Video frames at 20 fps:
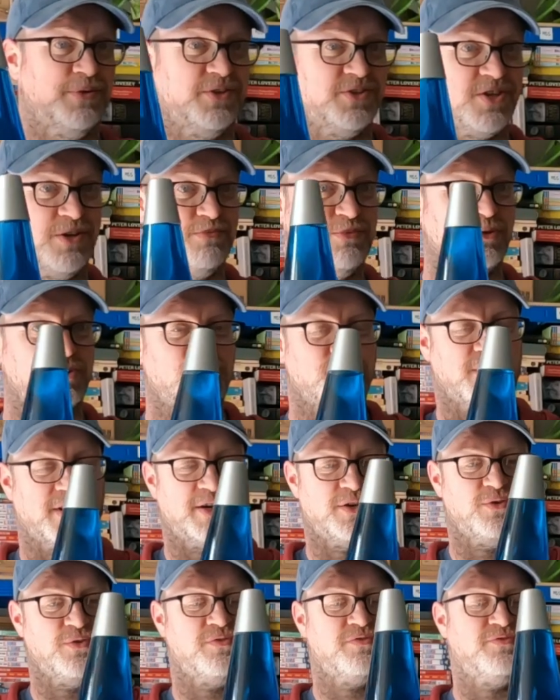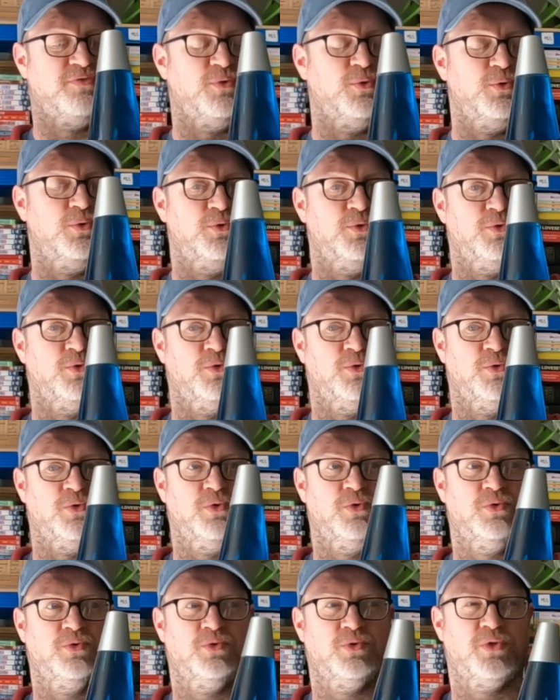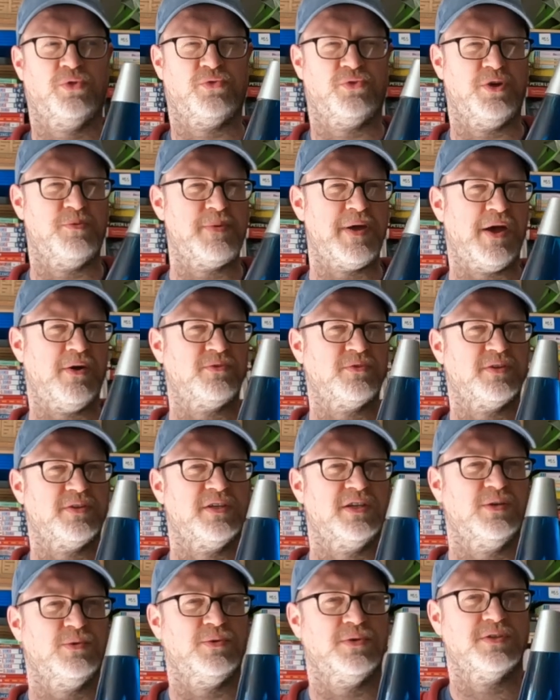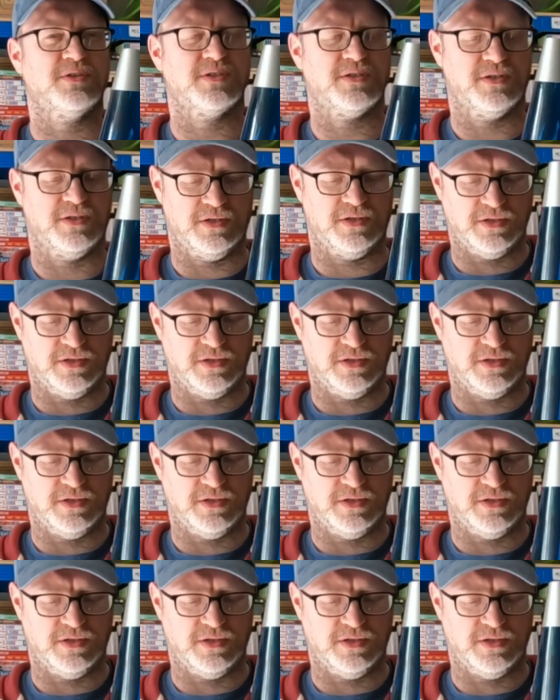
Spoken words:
on a jumble trail for £3, I think it was.